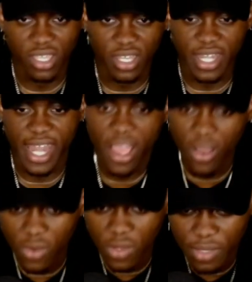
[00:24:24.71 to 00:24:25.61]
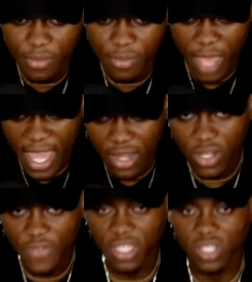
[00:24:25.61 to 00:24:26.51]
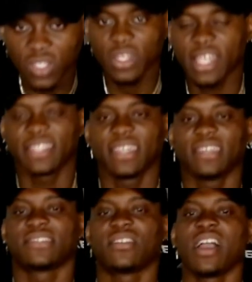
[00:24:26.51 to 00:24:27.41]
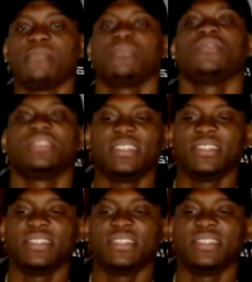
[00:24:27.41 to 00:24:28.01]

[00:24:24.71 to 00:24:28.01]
Now, I don't know if they're doing that to Hitsugaya because he's a